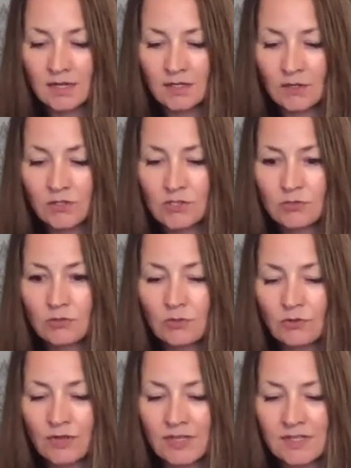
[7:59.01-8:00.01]
Your
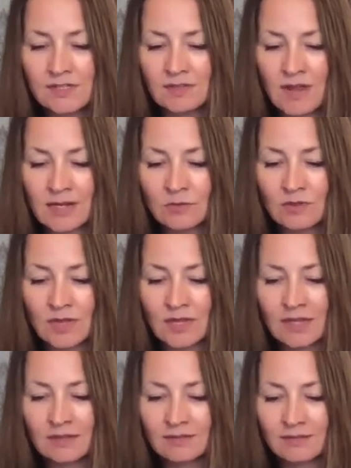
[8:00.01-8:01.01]
truth is aligned with it.